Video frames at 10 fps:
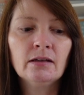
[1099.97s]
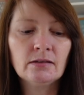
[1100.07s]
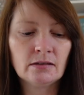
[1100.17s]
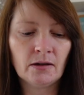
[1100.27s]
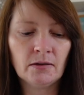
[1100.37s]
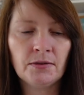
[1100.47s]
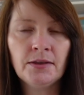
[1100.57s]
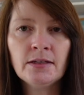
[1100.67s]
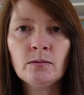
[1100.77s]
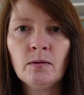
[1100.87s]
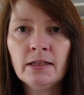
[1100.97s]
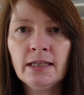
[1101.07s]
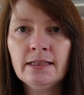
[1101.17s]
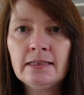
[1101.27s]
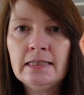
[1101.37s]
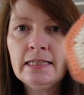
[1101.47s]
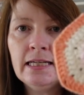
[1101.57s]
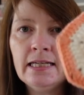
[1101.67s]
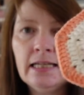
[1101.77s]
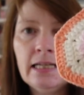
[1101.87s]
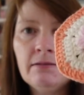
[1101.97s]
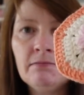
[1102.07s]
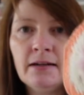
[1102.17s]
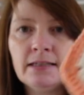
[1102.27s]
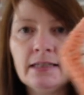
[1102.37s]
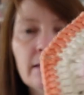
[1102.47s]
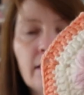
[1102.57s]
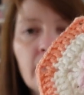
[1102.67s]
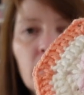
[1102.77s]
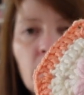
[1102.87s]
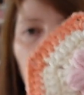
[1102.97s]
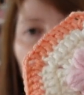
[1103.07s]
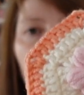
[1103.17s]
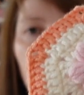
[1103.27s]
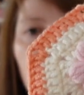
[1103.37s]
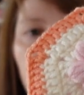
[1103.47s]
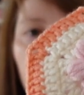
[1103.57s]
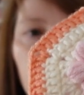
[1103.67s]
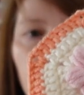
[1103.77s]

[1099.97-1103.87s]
So this one is nearly ready. So this one will probably be up